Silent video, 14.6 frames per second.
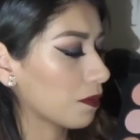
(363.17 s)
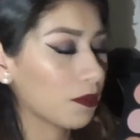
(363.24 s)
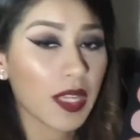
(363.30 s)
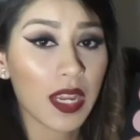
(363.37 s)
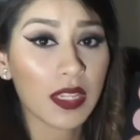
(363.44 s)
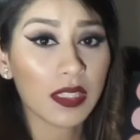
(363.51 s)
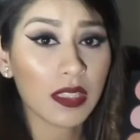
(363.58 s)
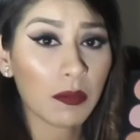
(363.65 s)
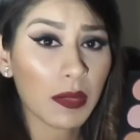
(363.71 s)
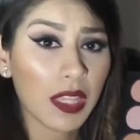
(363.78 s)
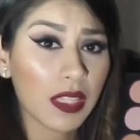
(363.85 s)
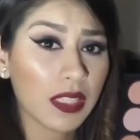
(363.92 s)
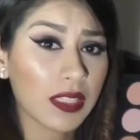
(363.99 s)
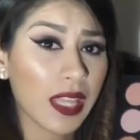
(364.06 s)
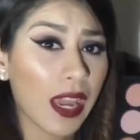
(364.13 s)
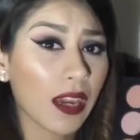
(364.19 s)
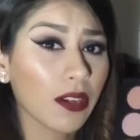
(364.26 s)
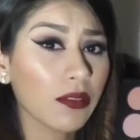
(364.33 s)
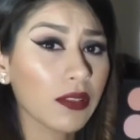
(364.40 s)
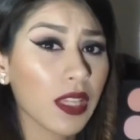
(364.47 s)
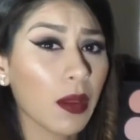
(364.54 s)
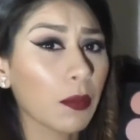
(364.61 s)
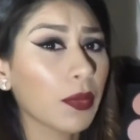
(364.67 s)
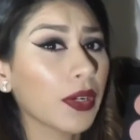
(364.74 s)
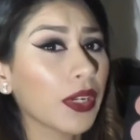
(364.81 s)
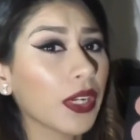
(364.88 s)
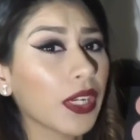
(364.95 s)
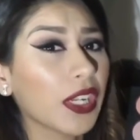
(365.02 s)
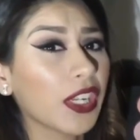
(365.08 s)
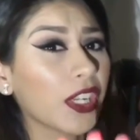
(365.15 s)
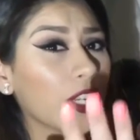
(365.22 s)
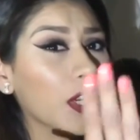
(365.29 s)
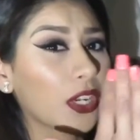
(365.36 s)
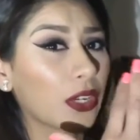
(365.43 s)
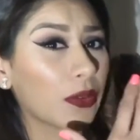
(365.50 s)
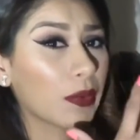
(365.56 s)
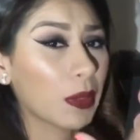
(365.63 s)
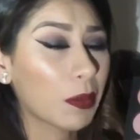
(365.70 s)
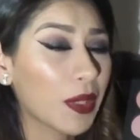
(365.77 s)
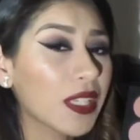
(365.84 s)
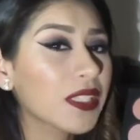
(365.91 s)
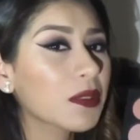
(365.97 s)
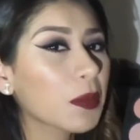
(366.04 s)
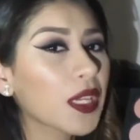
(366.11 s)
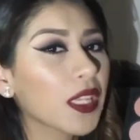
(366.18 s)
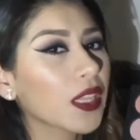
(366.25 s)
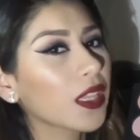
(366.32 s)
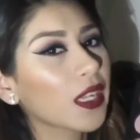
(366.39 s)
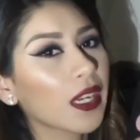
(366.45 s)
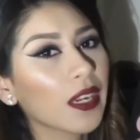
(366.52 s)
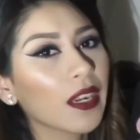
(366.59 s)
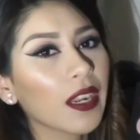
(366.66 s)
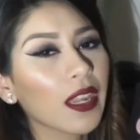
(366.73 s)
take some of these out and put your replacement in there,